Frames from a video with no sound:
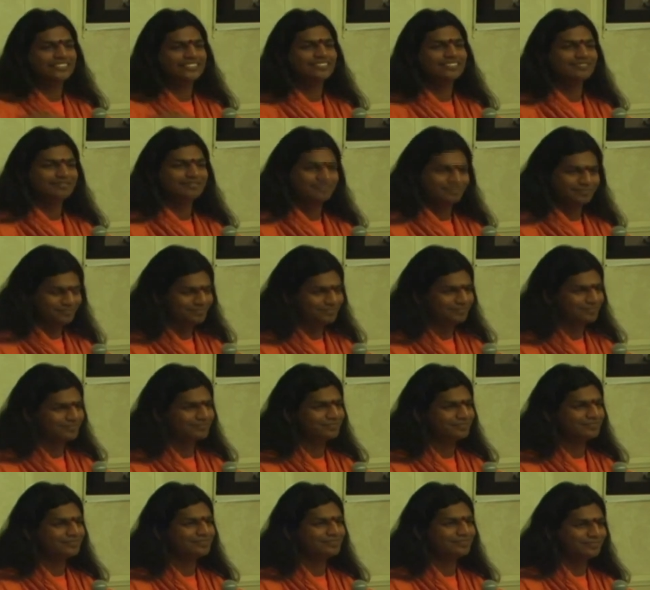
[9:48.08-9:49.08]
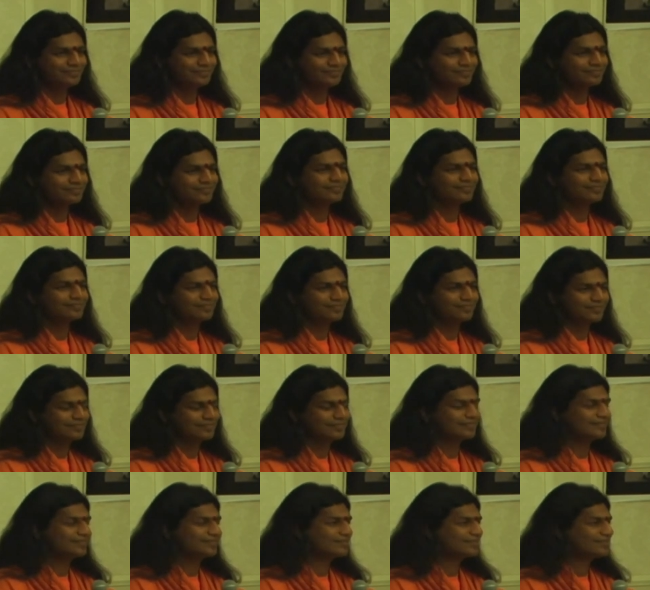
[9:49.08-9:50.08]

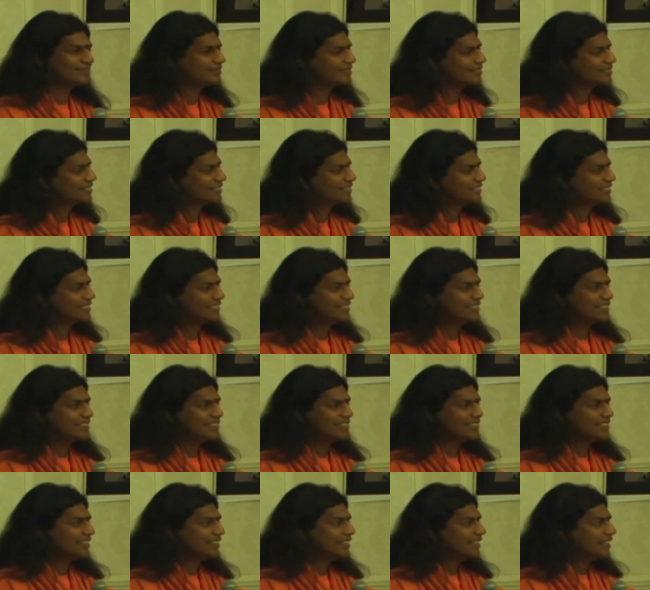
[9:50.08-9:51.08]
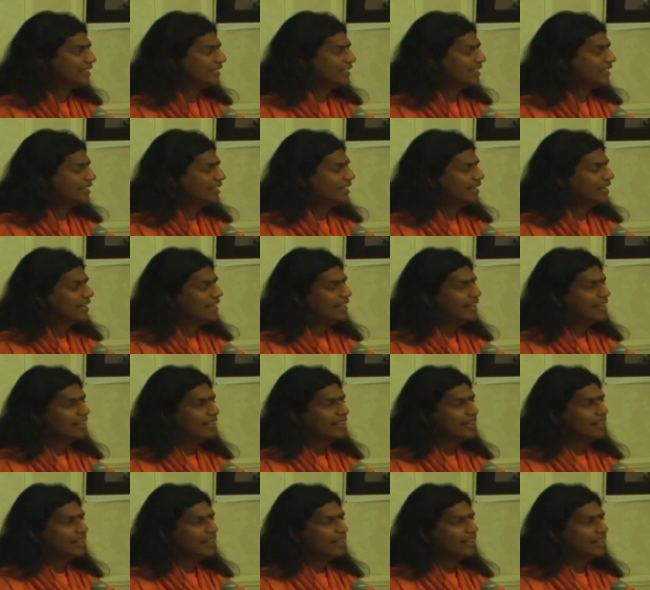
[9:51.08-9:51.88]
No one is speaking in this clip.